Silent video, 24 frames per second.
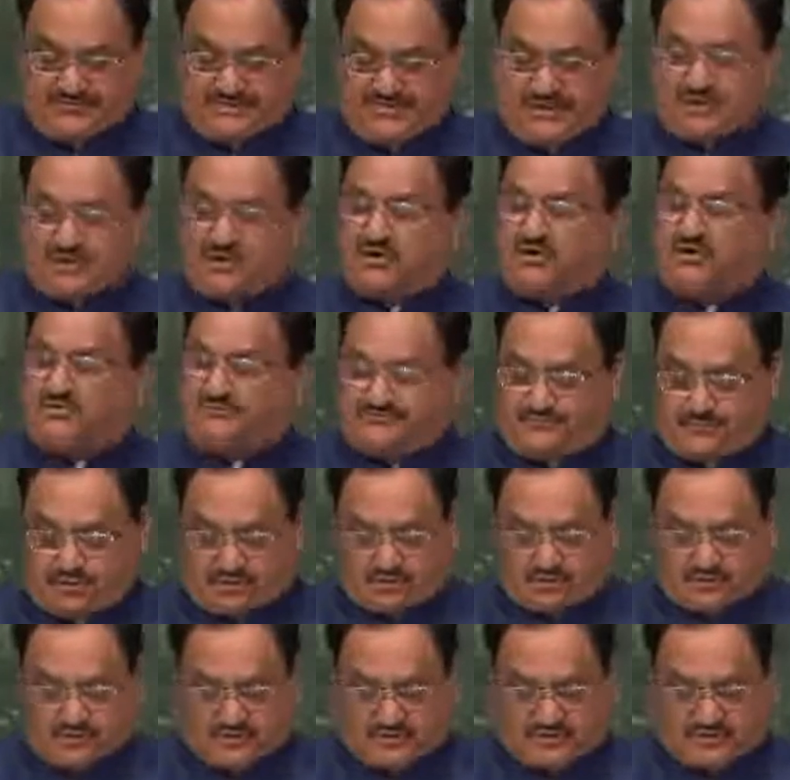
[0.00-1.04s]
We cannot
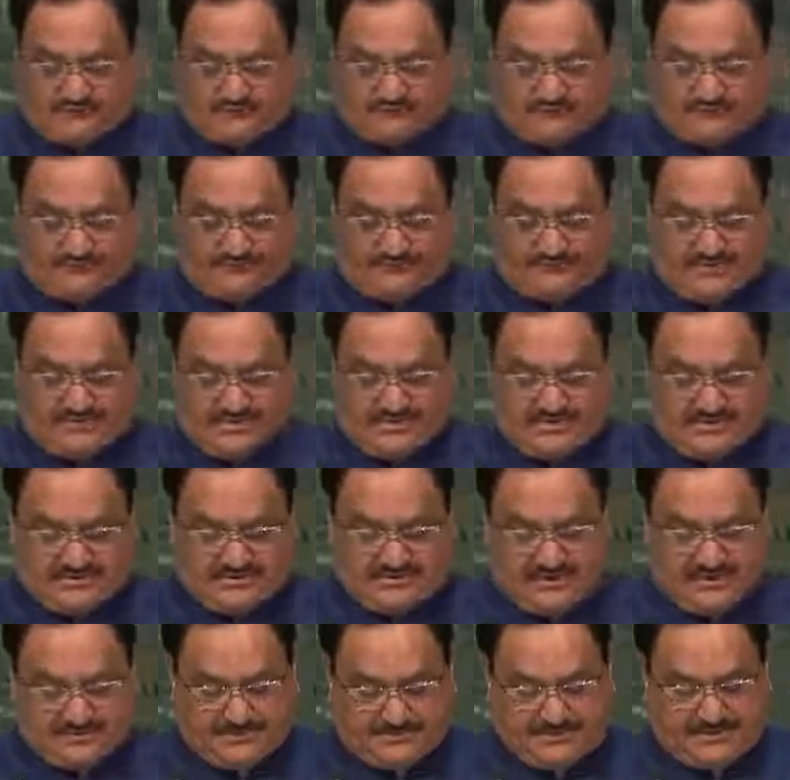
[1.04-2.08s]
afford to give
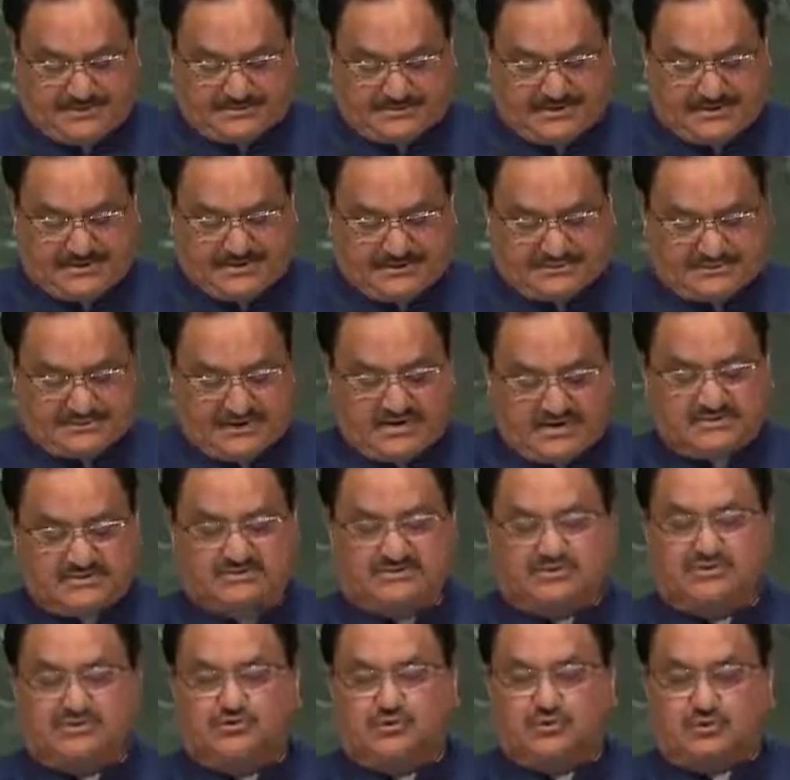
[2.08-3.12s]
the epidemic a
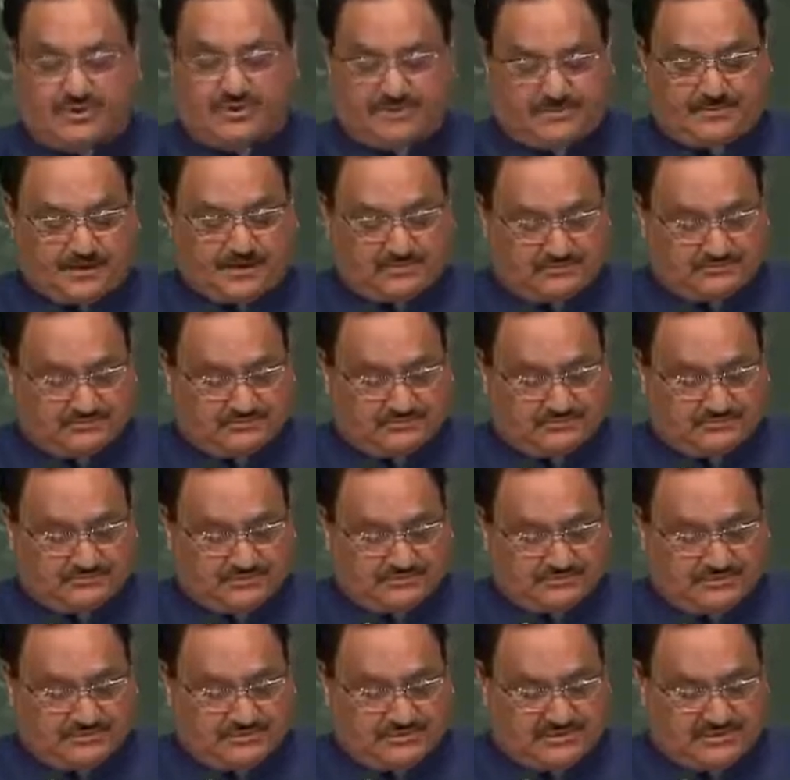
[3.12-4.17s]
chance to rebound.
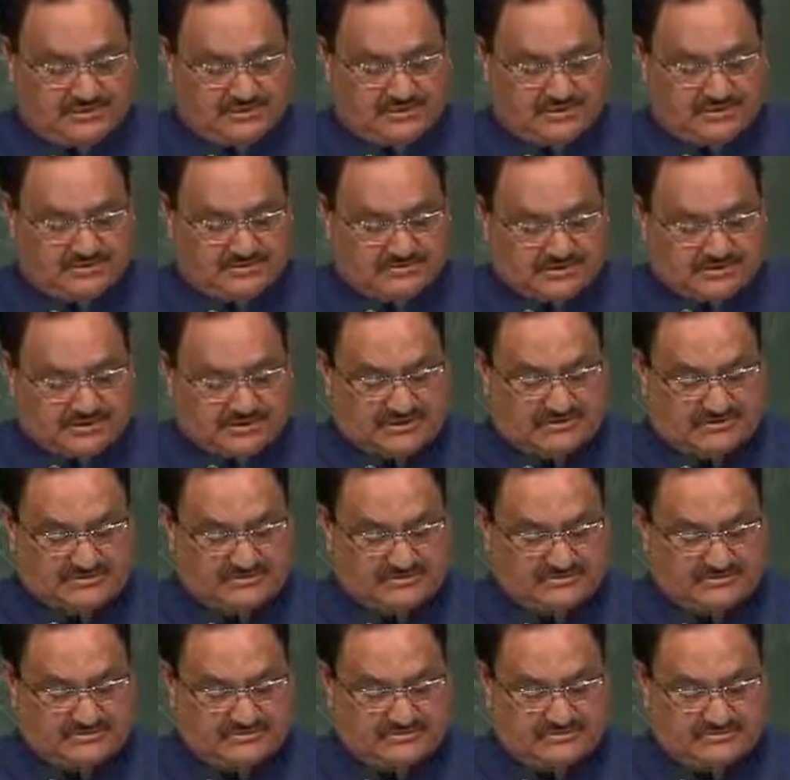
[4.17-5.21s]

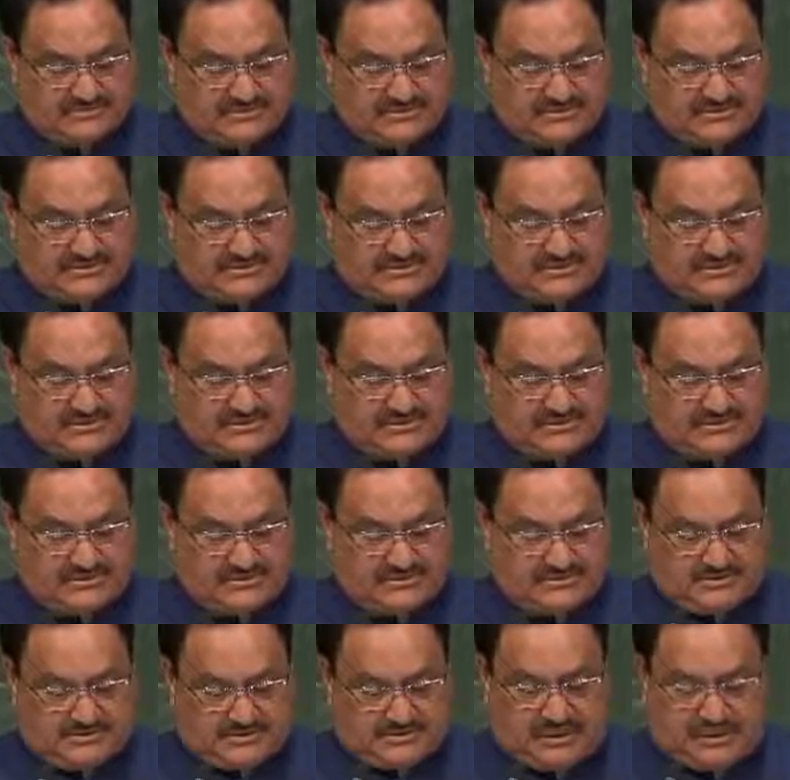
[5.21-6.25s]
Third,
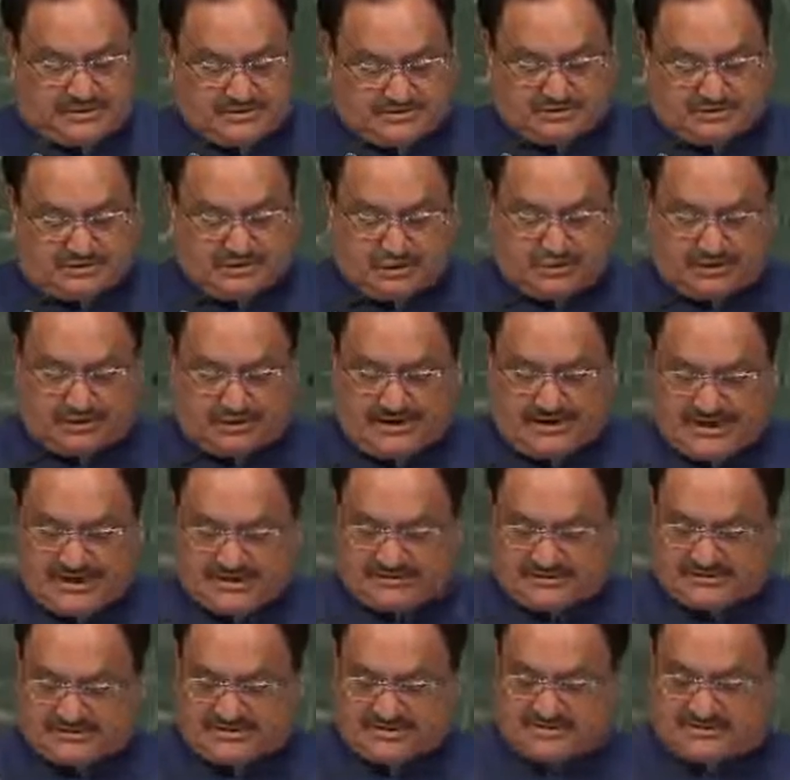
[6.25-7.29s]
ensure
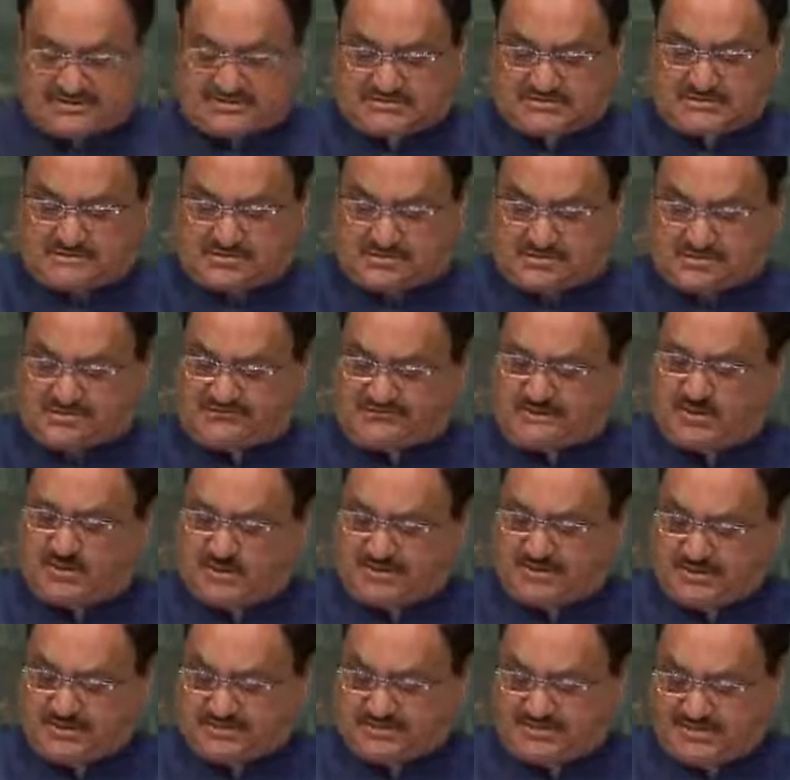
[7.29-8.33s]
access to
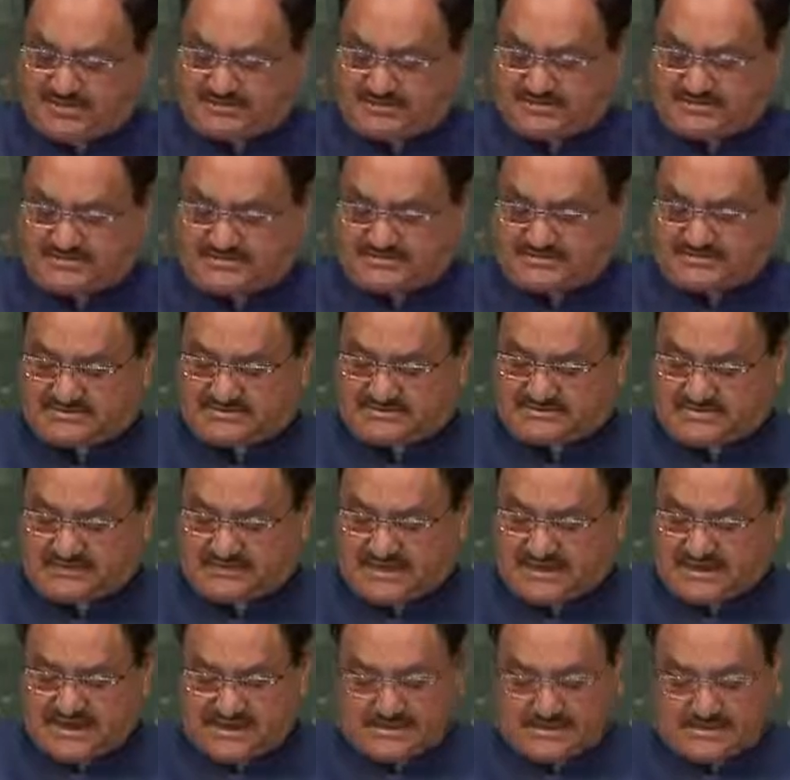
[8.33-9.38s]
affordable medicines
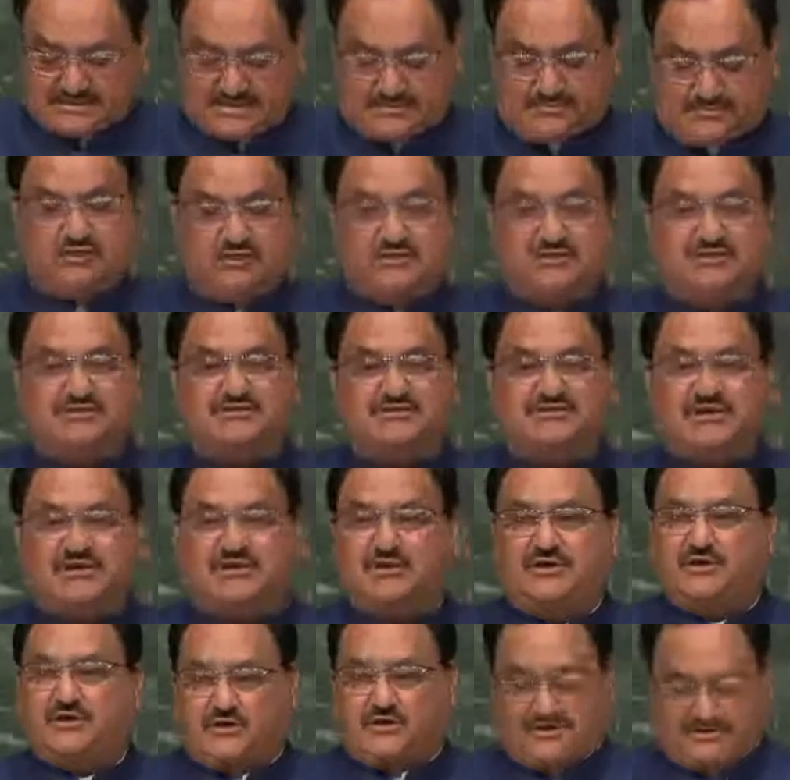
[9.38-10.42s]
and commodity
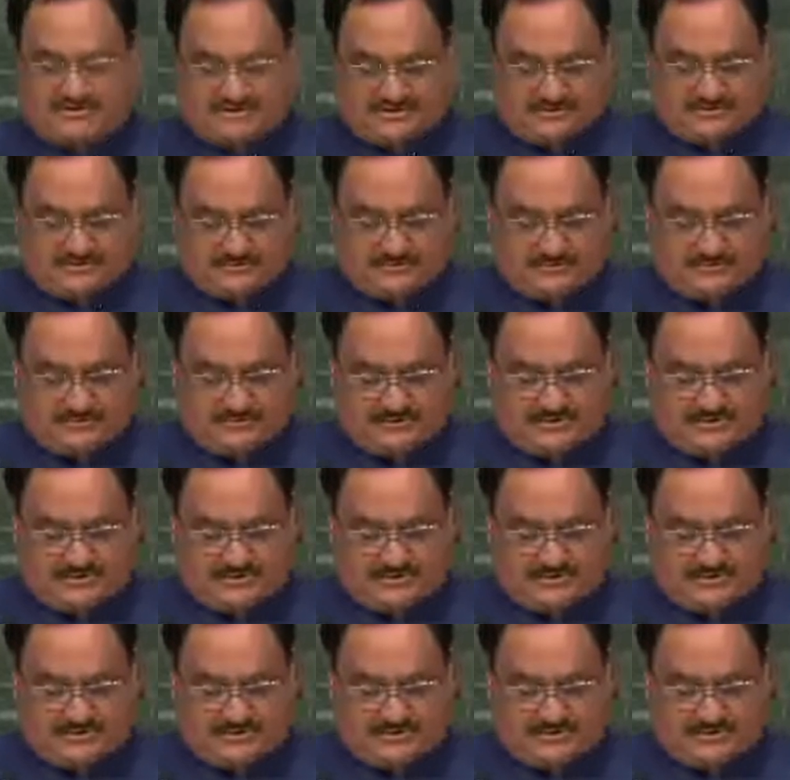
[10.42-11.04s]
security.